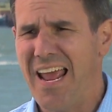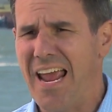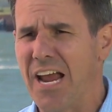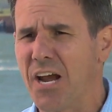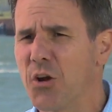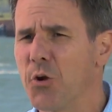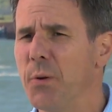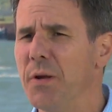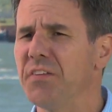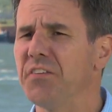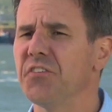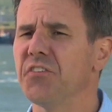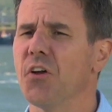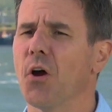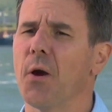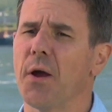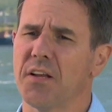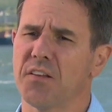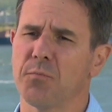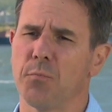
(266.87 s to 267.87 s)
increases
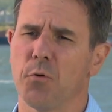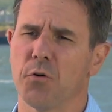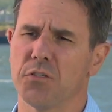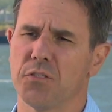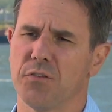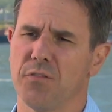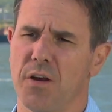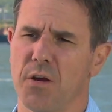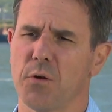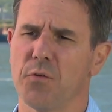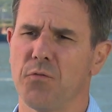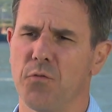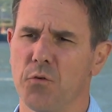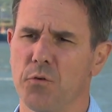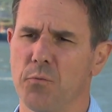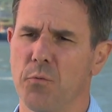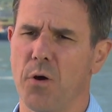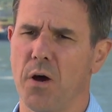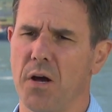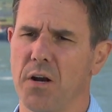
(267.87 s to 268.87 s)
our exports of
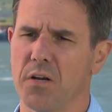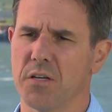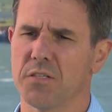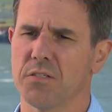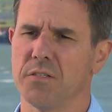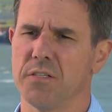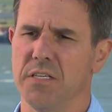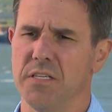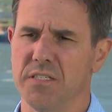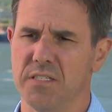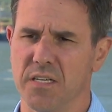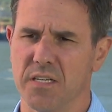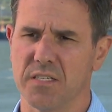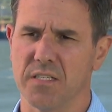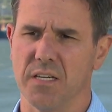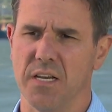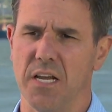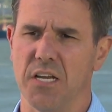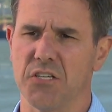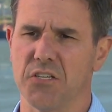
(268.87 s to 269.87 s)
agri-food products to these
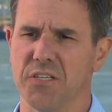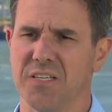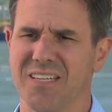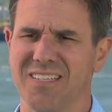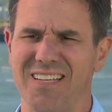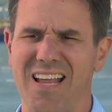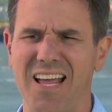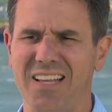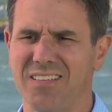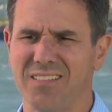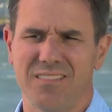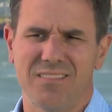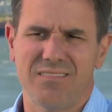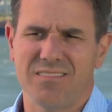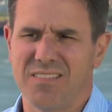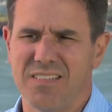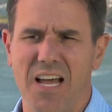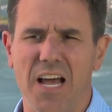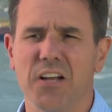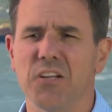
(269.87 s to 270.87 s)
destinations. It's not,
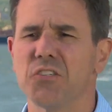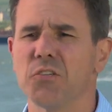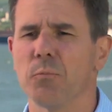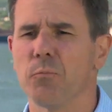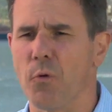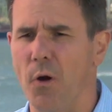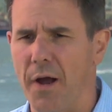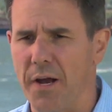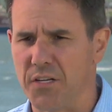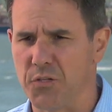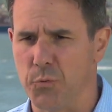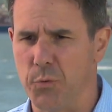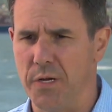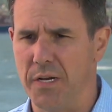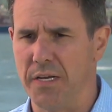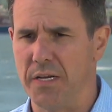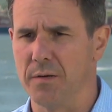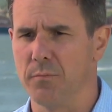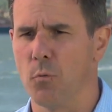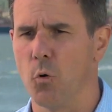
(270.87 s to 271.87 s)
it's not a surprise,
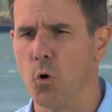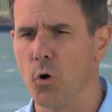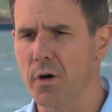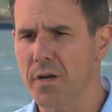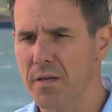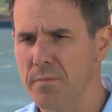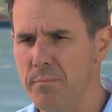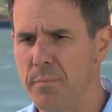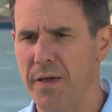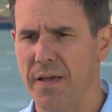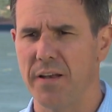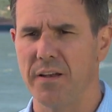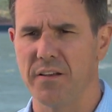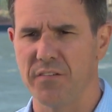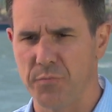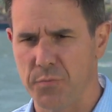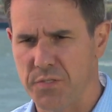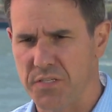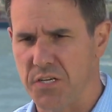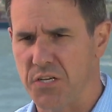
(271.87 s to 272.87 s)
really. A more
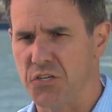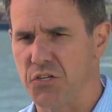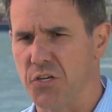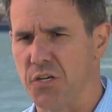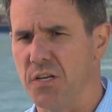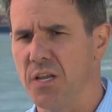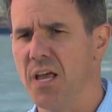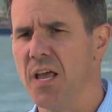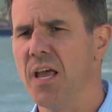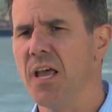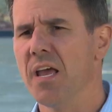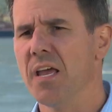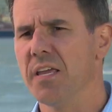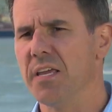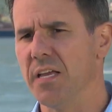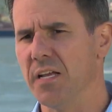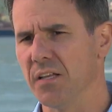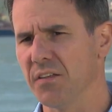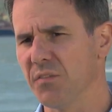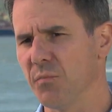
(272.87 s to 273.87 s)
competitive position
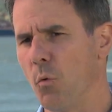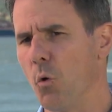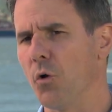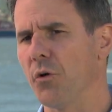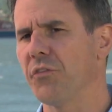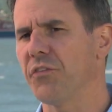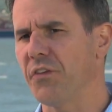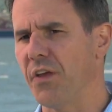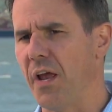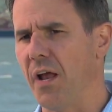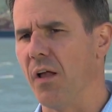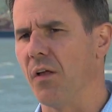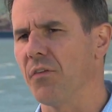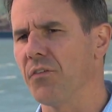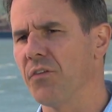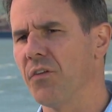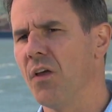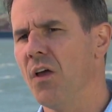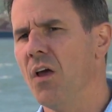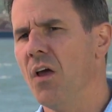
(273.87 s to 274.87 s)
yields more
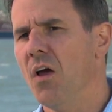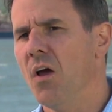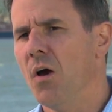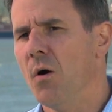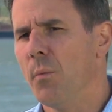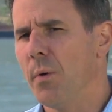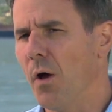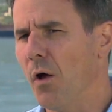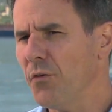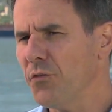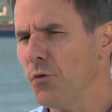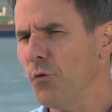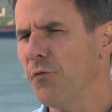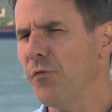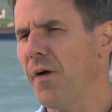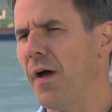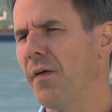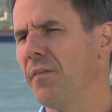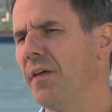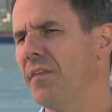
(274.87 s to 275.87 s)
sales. We also
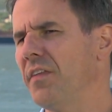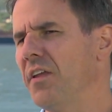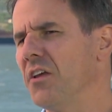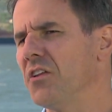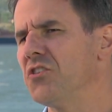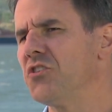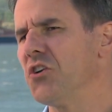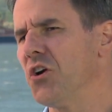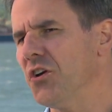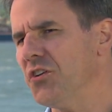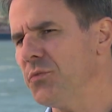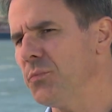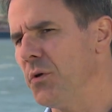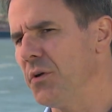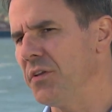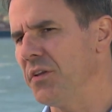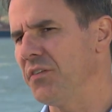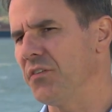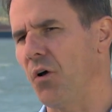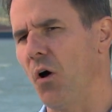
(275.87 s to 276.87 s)
found that the
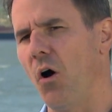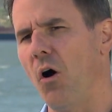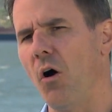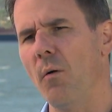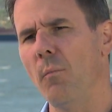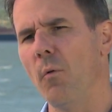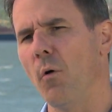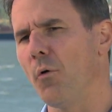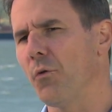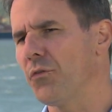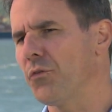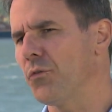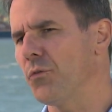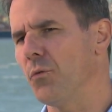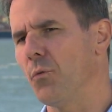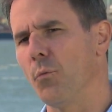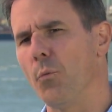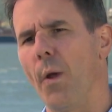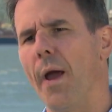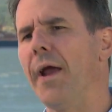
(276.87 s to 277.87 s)
adjustment is almost
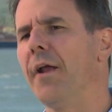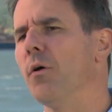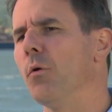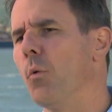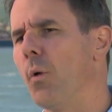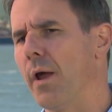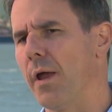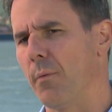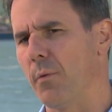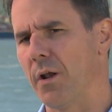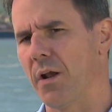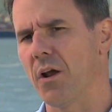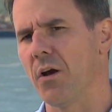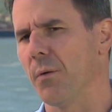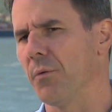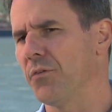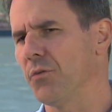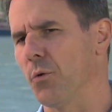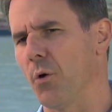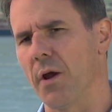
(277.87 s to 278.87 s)
right away when it
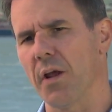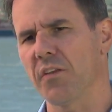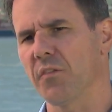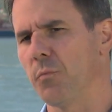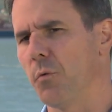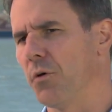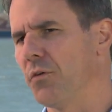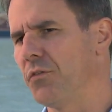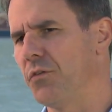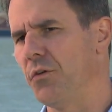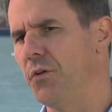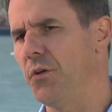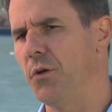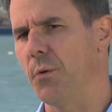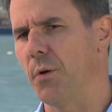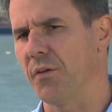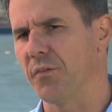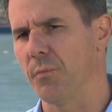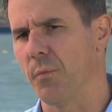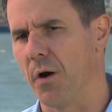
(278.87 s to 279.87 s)
comes to our exports to the
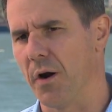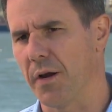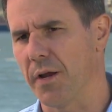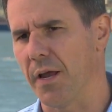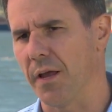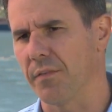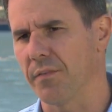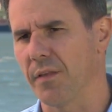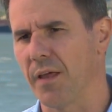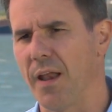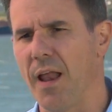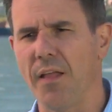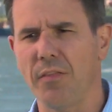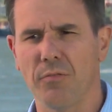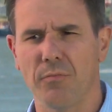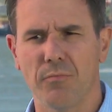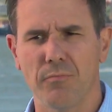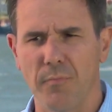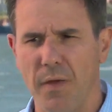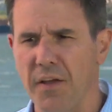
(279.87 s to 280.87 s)
US market. And that
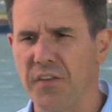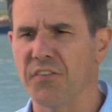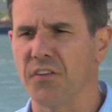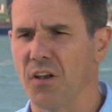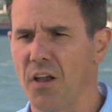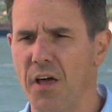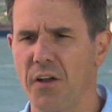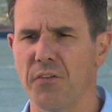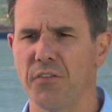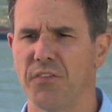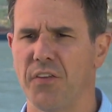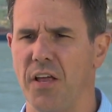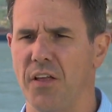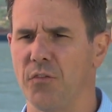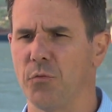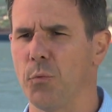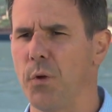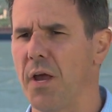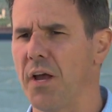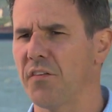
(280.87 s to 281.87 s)
makes a lot of
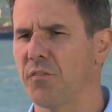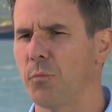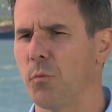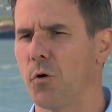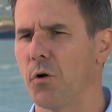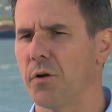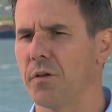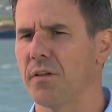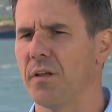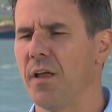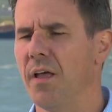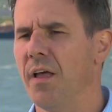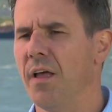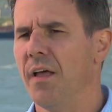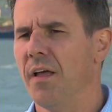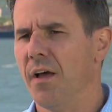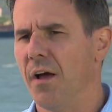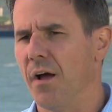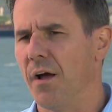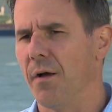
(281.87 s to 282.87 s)
sense. We export
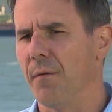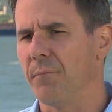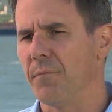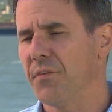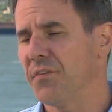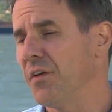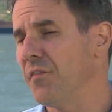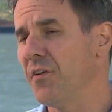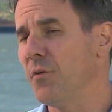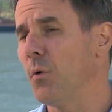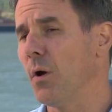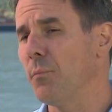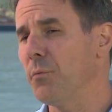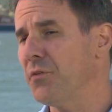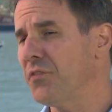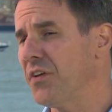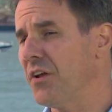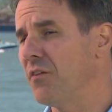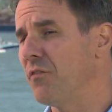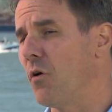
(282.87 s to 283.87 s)

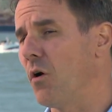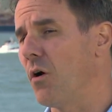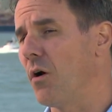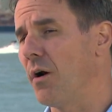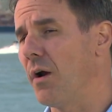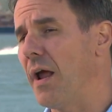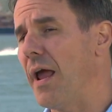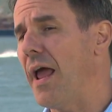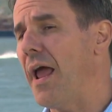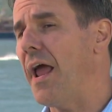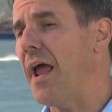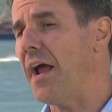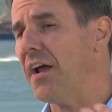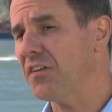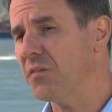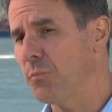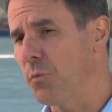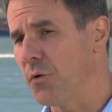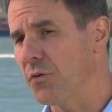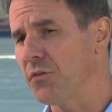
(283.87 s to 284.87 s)
71% um, uh, of our
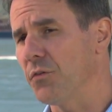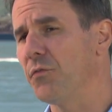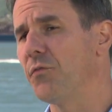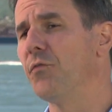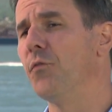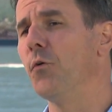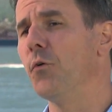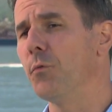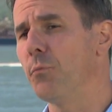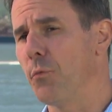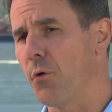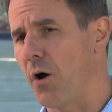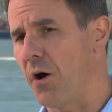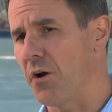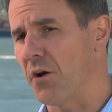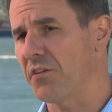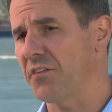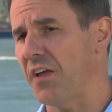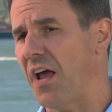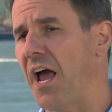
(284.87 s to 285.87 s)
exports of food
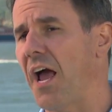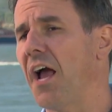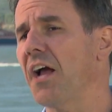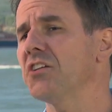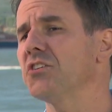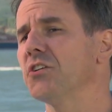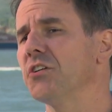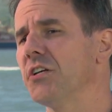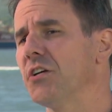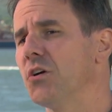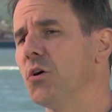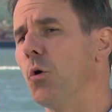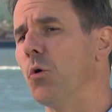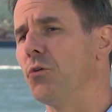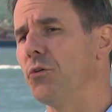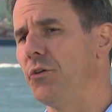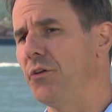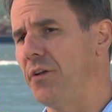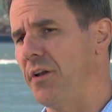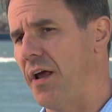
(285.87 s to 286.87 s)
products actually go
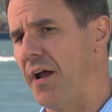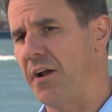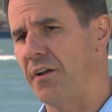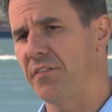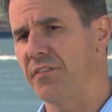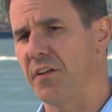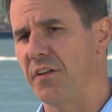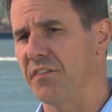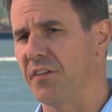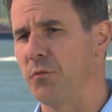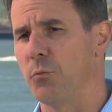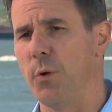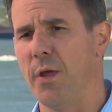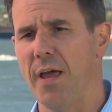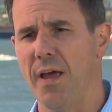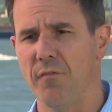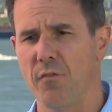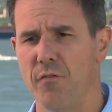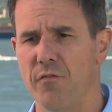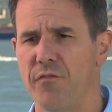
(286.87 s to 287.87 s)
to the United States and we
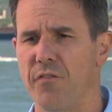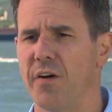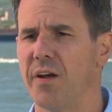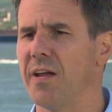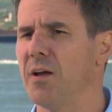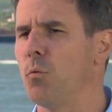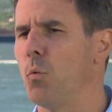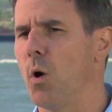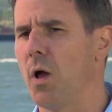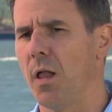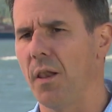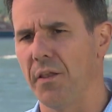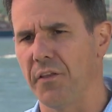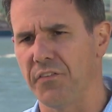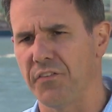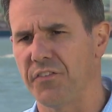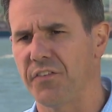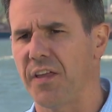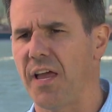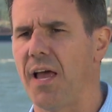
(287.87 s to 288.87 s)
have a very well
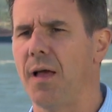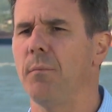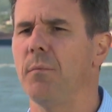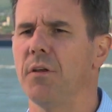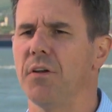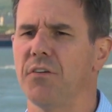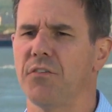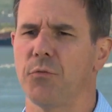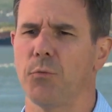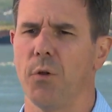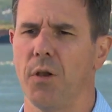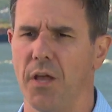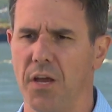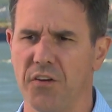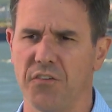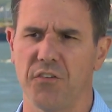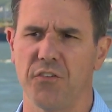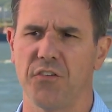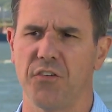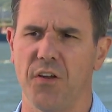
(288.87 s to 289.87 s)
established
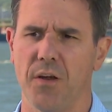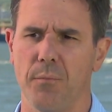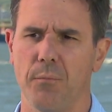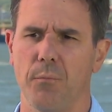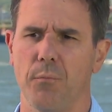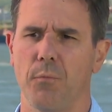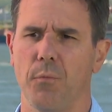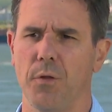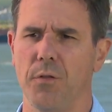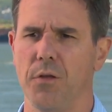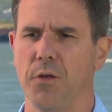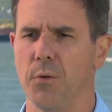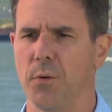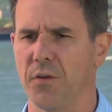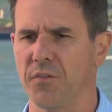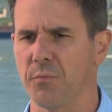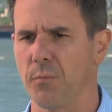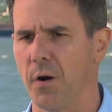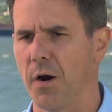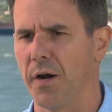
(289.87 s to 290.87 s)
relationship with the
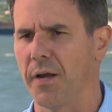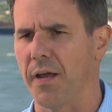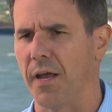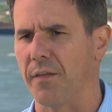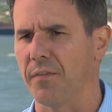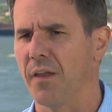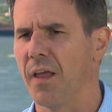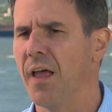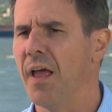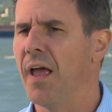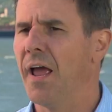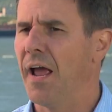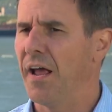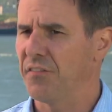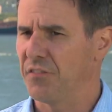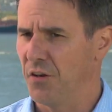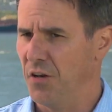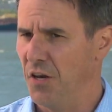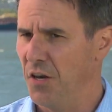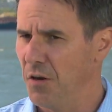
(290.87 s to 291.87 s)
US market.
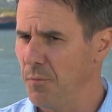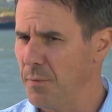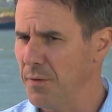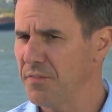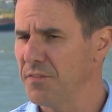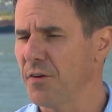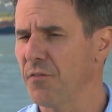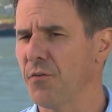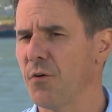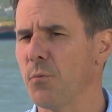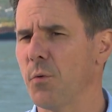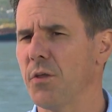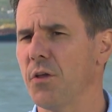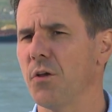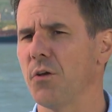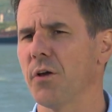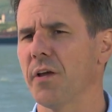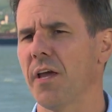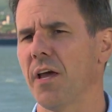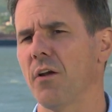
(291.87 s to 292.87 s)
It's a little bit different when
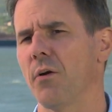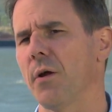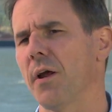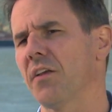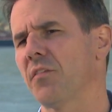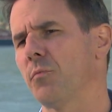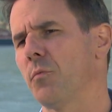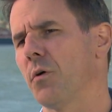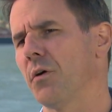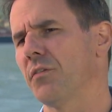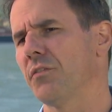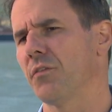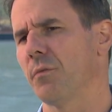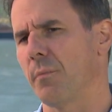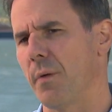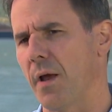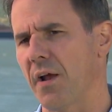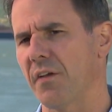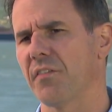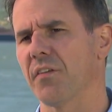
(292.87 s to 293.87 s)
you look at our exports to
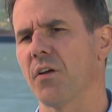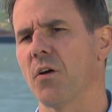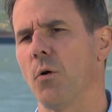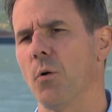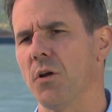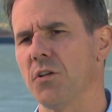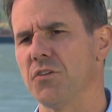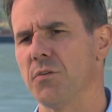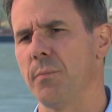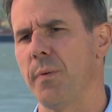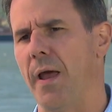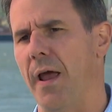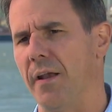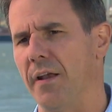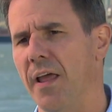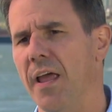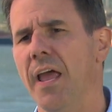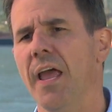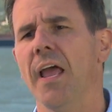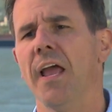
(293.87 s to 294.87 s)
Mexico and Japan.
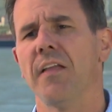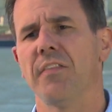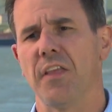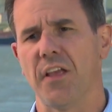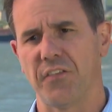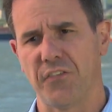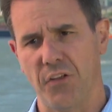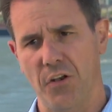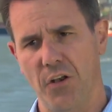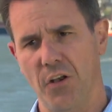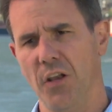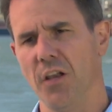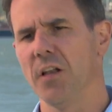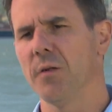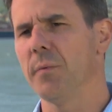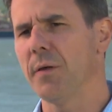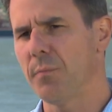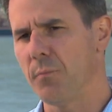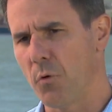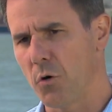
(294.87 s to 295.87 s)
It takes a little
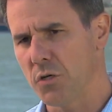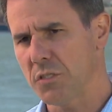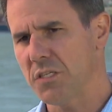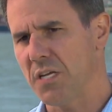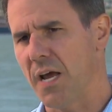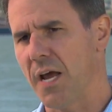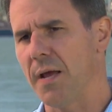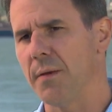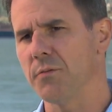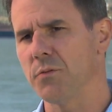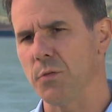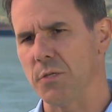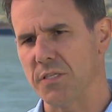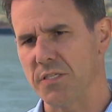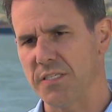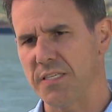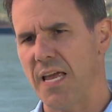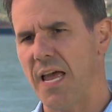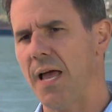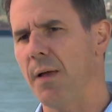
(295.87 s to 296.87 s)
bit more time to
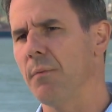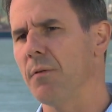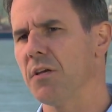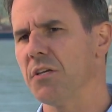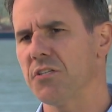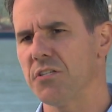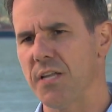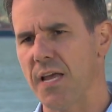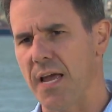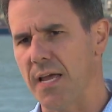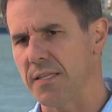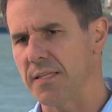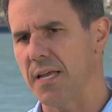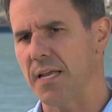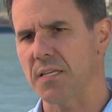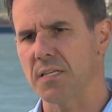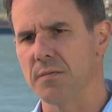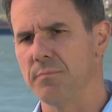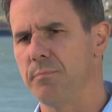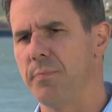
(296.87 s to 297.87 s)
establish that,
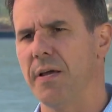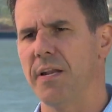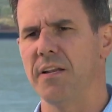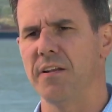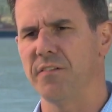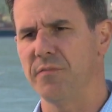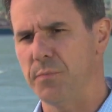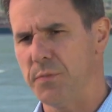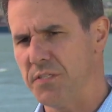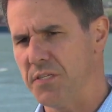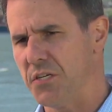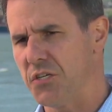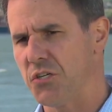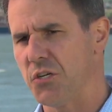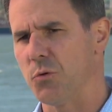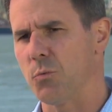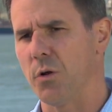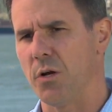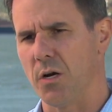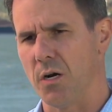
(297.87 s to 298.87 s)
that competitive
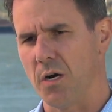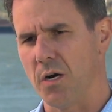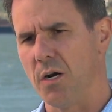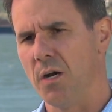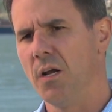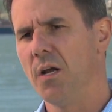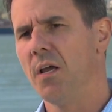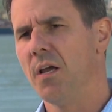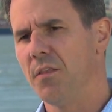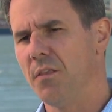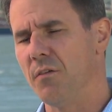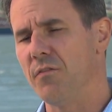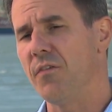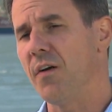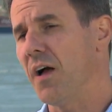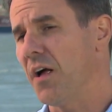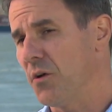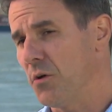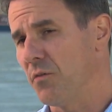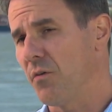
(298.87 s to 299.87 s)
position when our, the
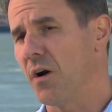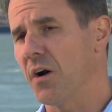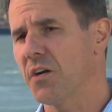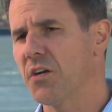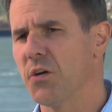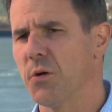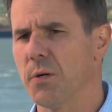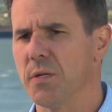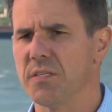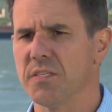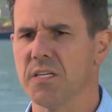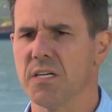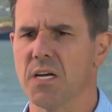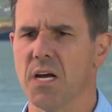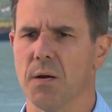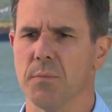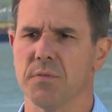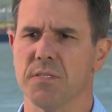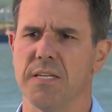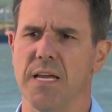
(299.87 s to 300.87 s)
value of our currency
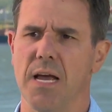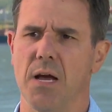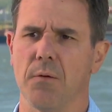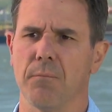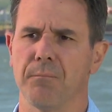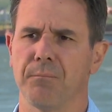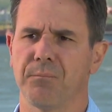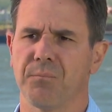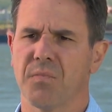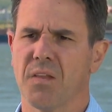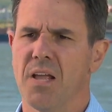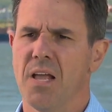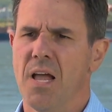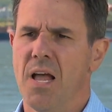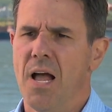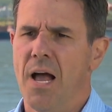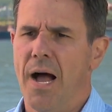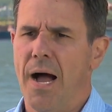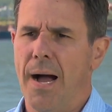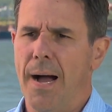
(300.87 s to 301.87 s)
comes down.
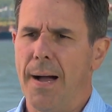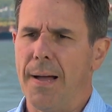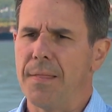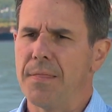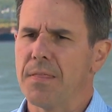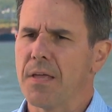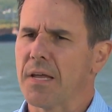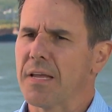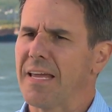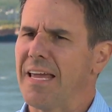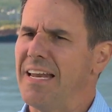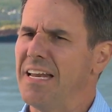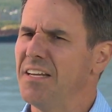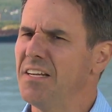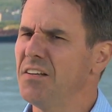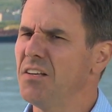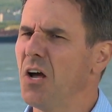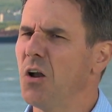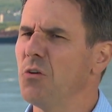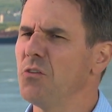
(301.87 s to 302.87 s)
Uh,
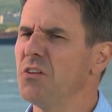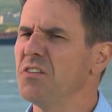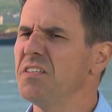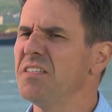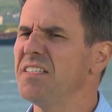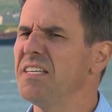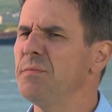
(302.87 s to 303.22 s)
Canadian dollar doesn't